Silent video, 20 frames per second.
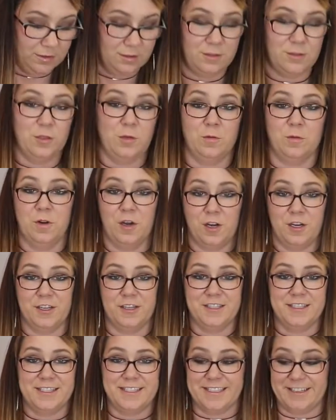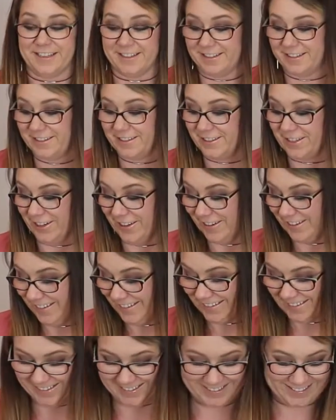you're not gonna see it, so
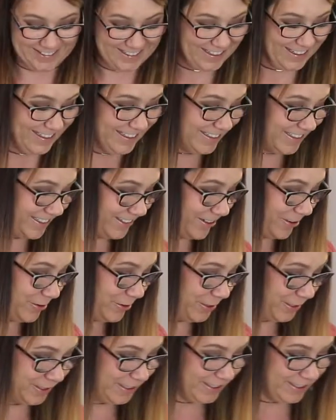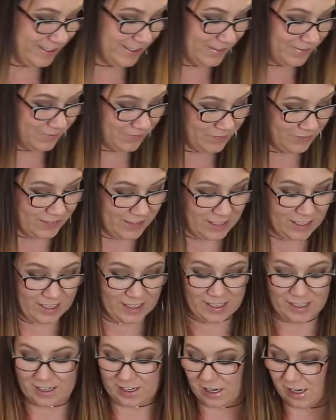no worries.
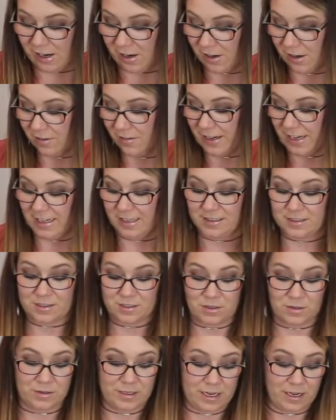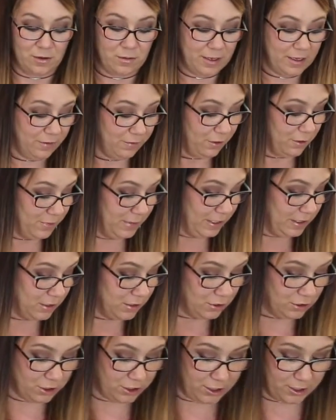All right, so now we have our
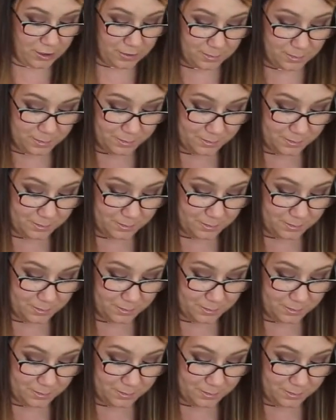mason jar